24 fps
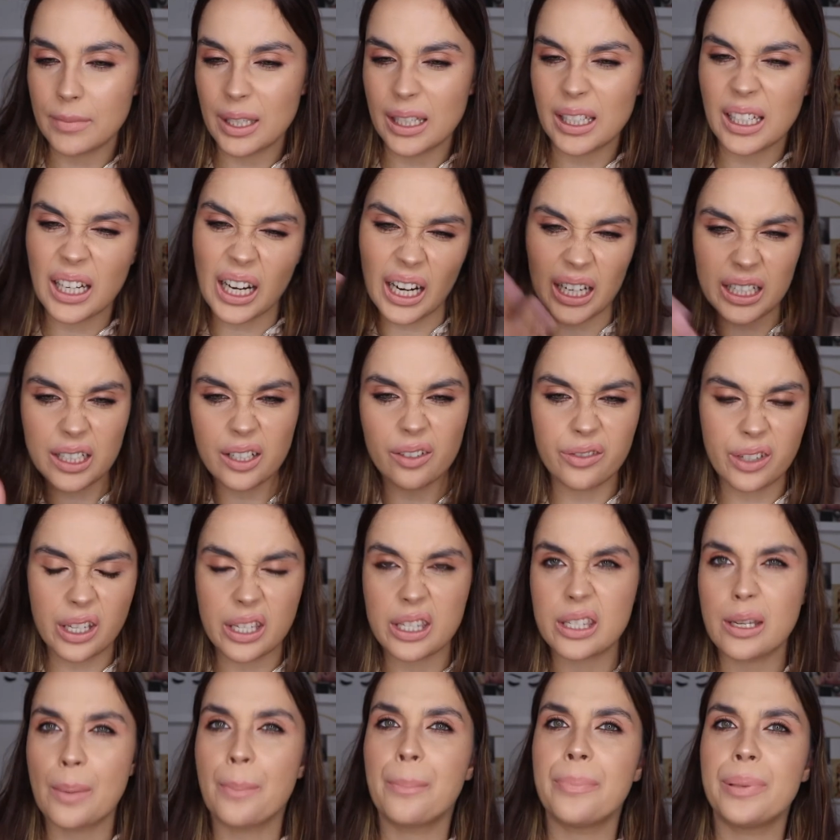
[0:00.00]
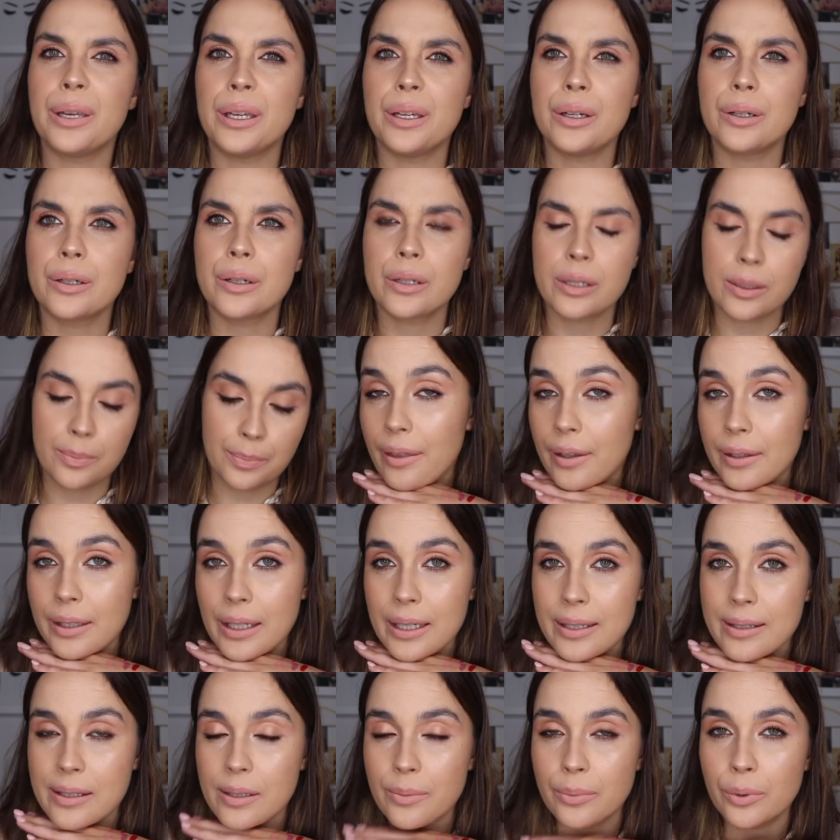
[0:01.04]
it kind of disappears. I think
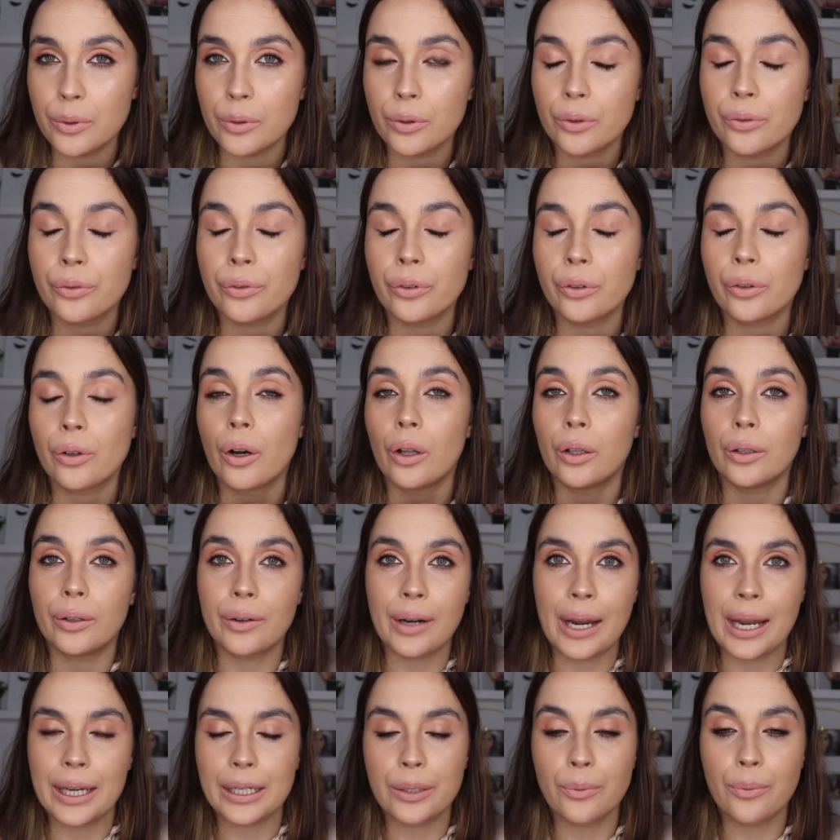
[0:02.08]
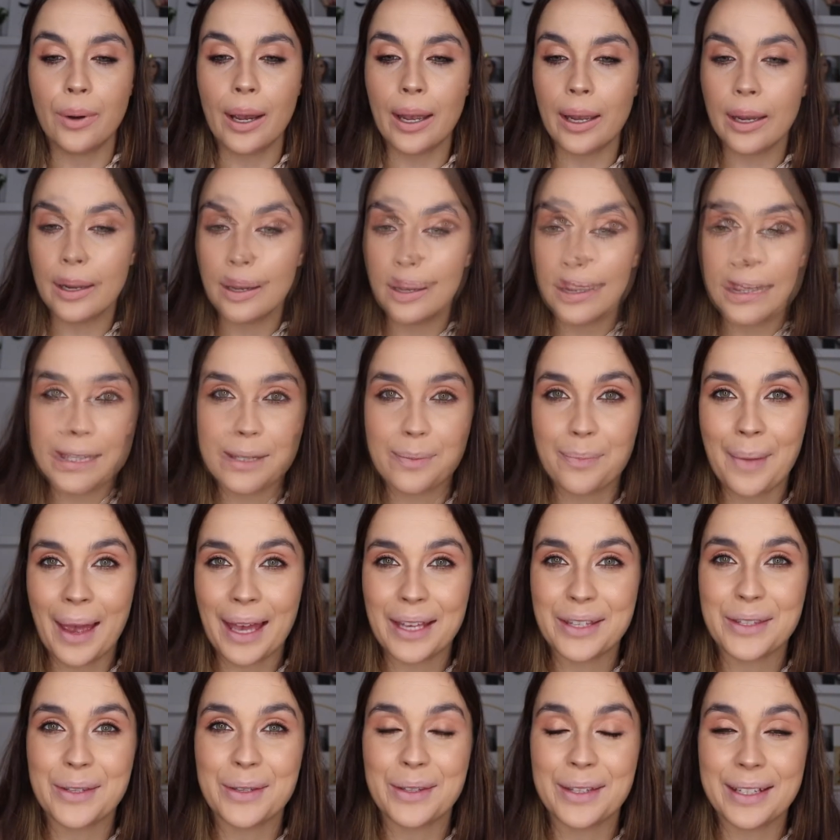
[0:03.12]
that it's a beautiful color anyway. Let's
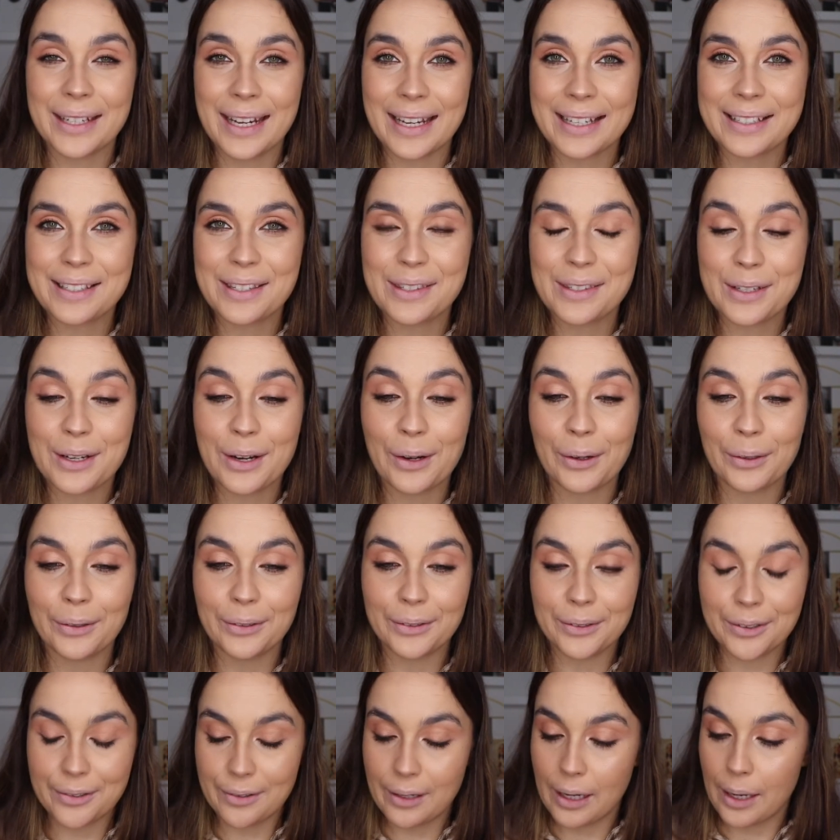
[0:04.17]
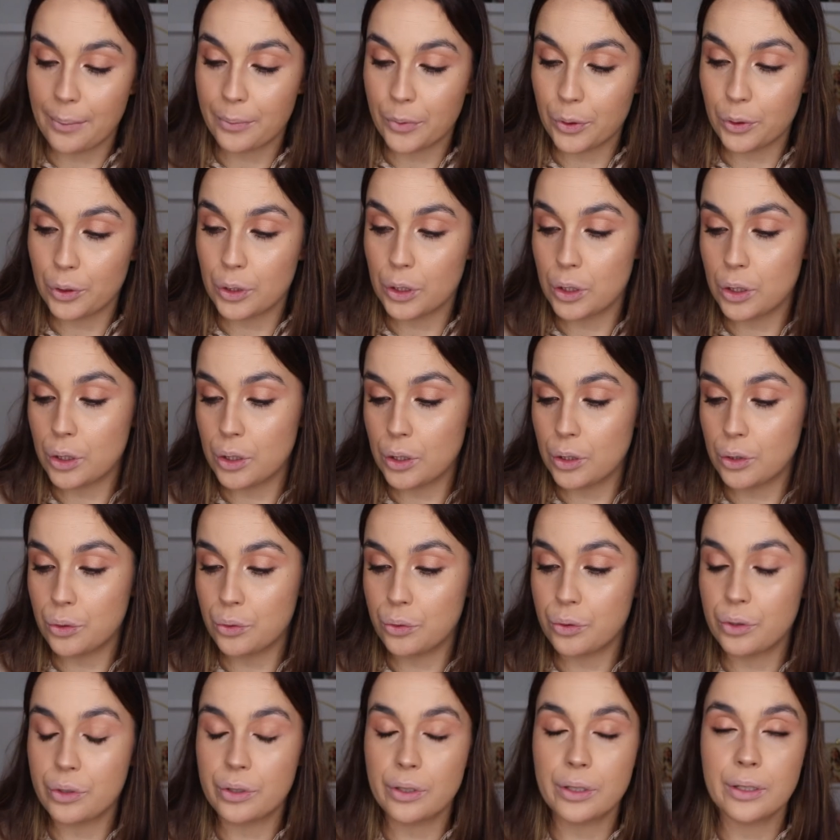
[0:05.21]
pass to the next color. I'm going to
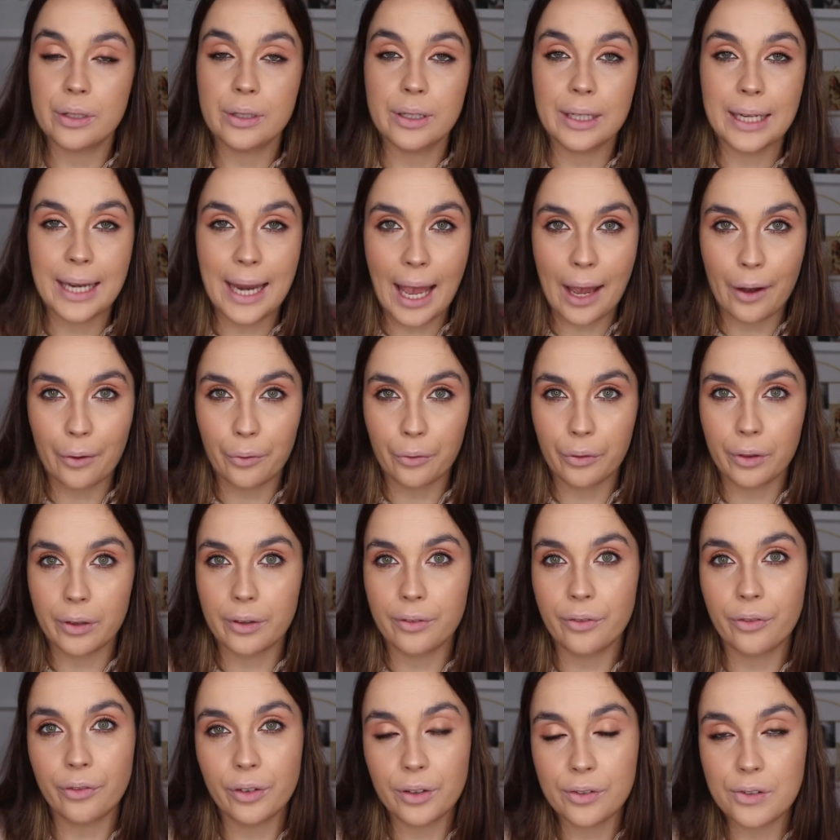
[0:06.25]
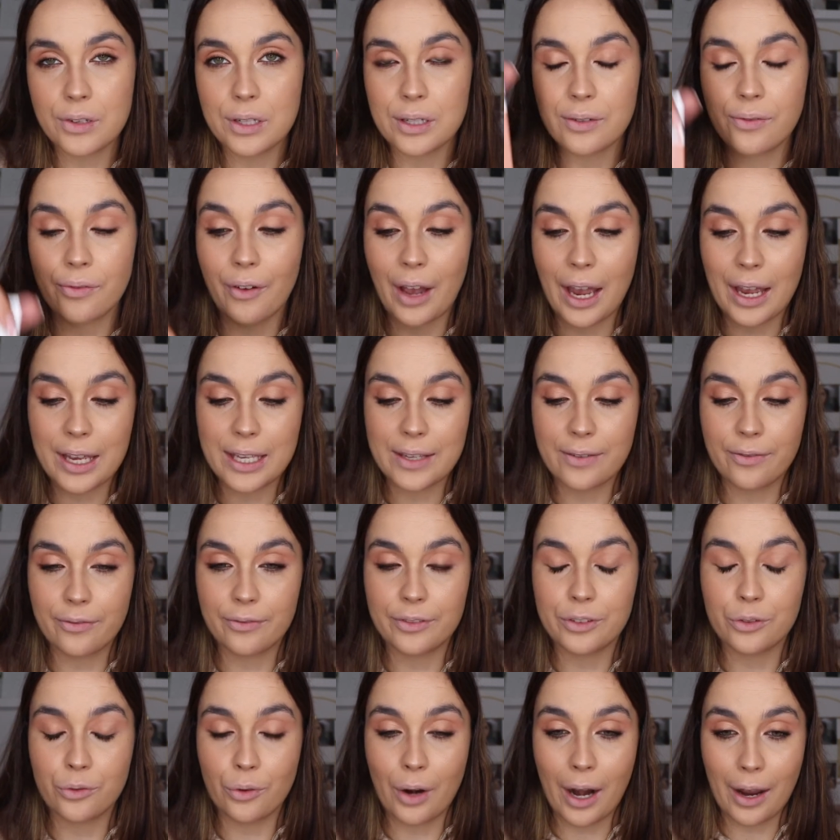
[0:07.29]
use now the
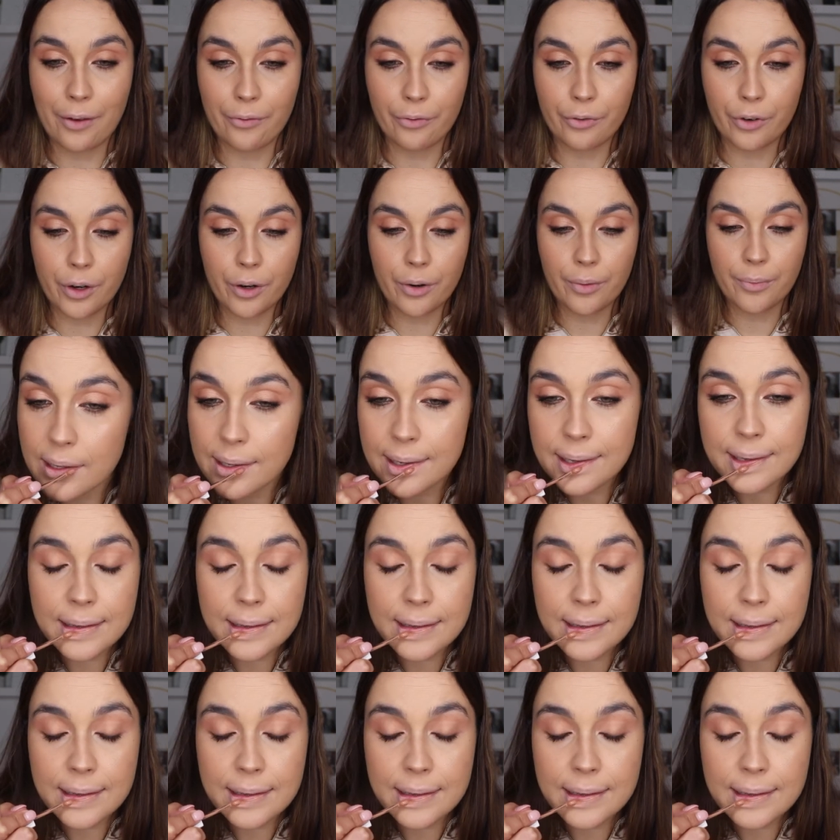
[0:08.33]
55 Driver.